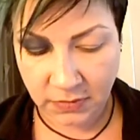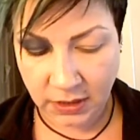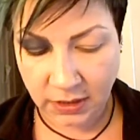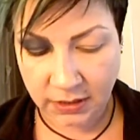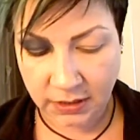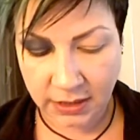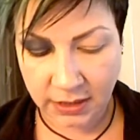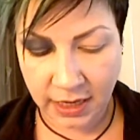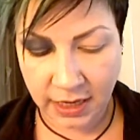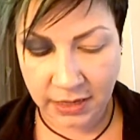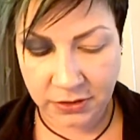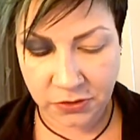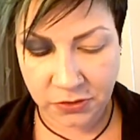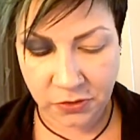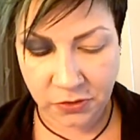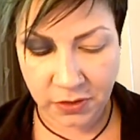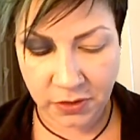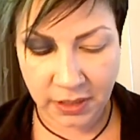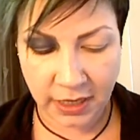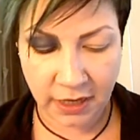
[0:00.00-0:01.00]
this
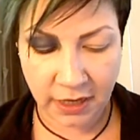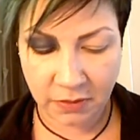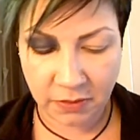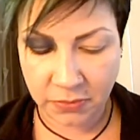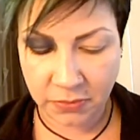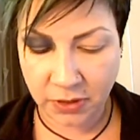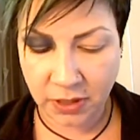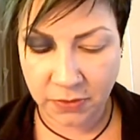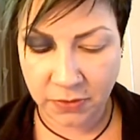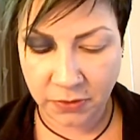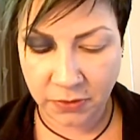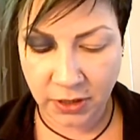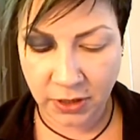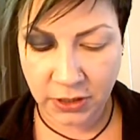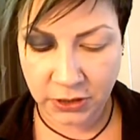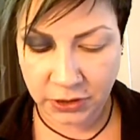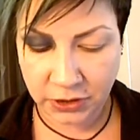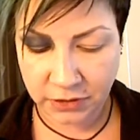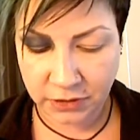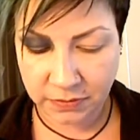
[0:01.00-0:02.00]
contouring kind of bullet
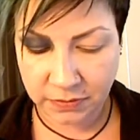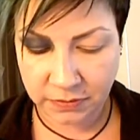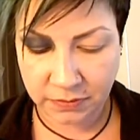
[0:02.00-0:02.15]
brush.